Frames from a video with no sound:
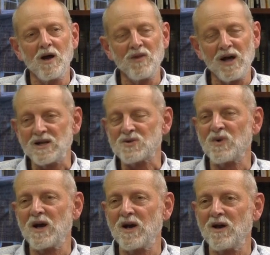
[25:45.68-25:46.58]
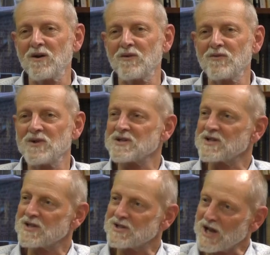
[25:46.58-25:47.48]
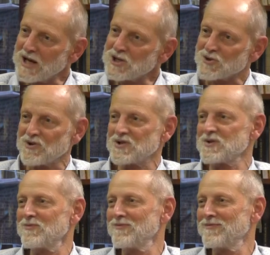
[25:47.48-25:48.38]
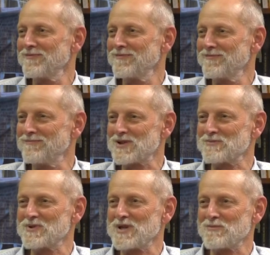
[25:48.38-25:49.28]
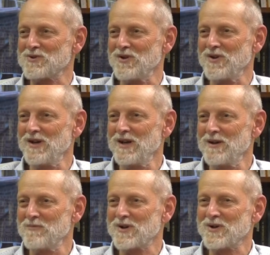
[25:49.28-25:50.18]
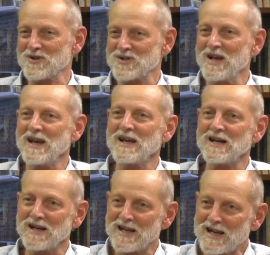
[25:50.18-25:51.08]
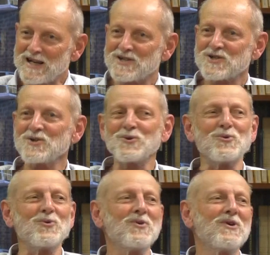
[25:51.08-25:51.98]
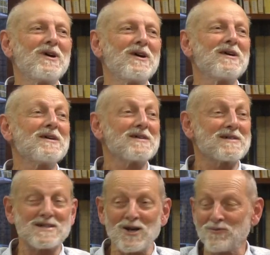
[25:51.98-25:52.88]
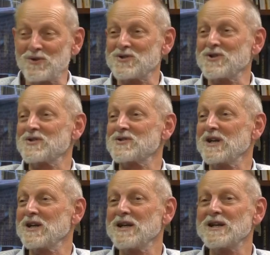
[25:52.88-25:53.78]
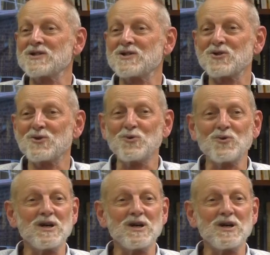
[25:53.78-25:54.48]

And that is where this is a dangerous misperception, because it leads to selfishness, it leads to